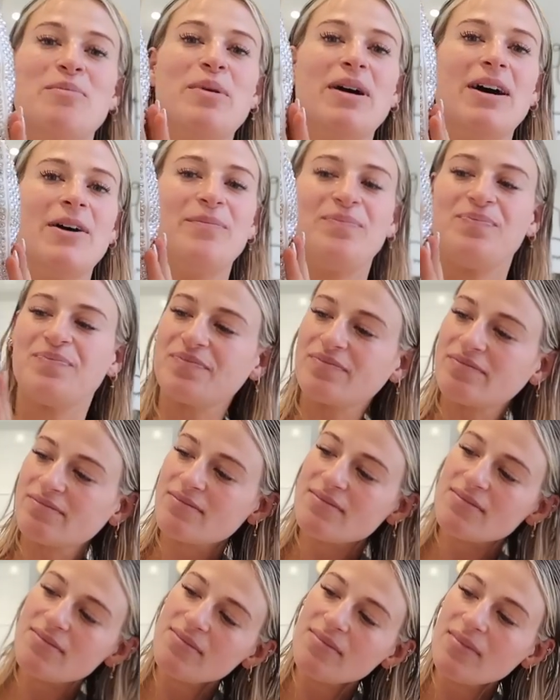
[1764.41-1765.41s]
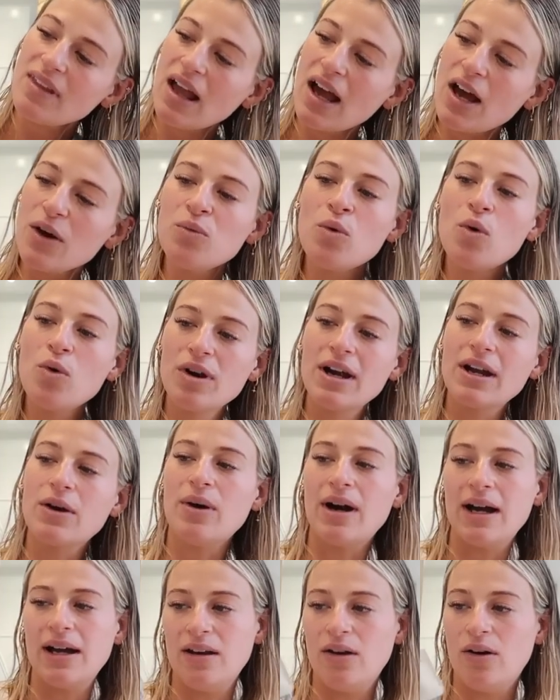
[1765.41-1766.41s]
But I wore it
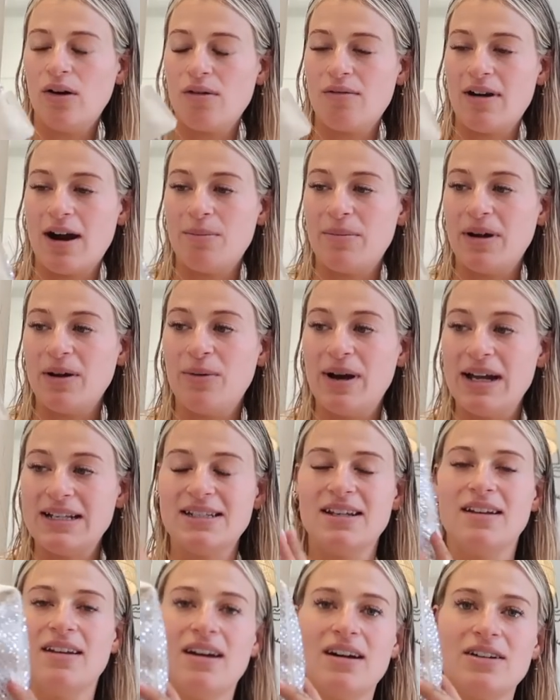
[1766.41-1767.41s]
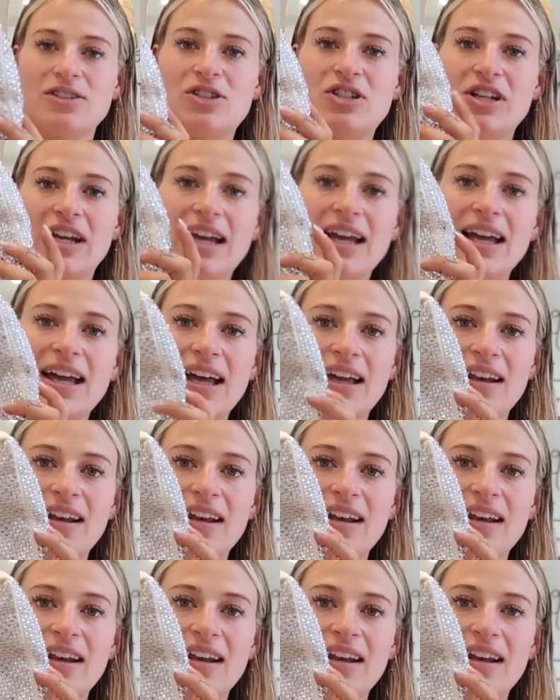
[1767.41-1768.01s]
quite a lot around my wedding last year,